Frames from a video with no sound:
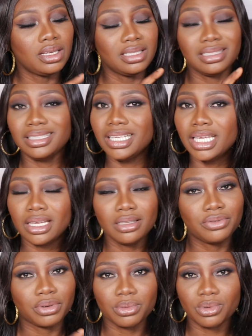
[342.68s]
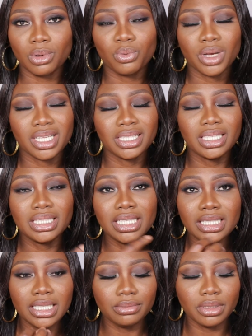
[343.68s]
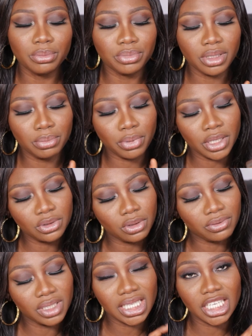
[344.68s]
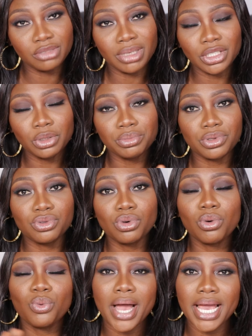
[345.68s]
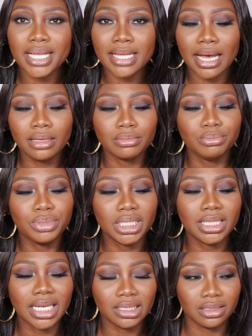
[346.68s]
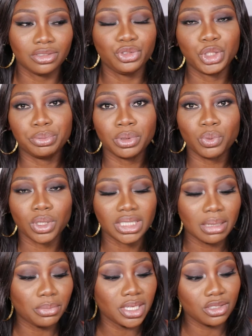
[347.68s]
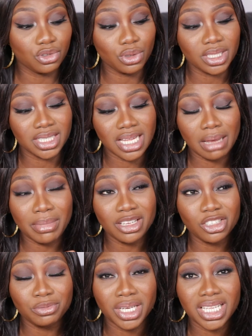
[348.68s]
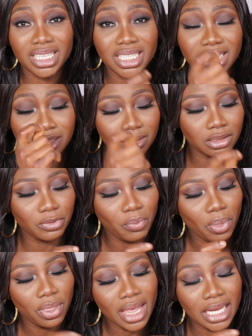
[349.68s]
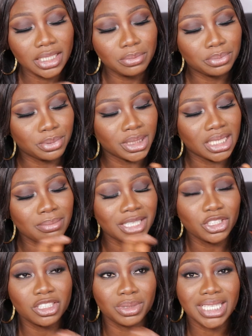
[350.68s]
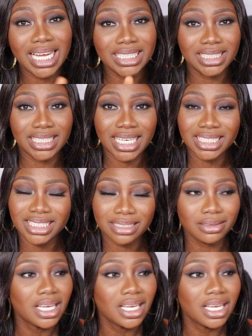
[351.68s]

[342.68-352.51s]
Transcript: is leaking from somewhere. The point of leakage might not be so wide and big that it's dripping water, but it's just there. It might just be a little tiny break. It might just be that dent.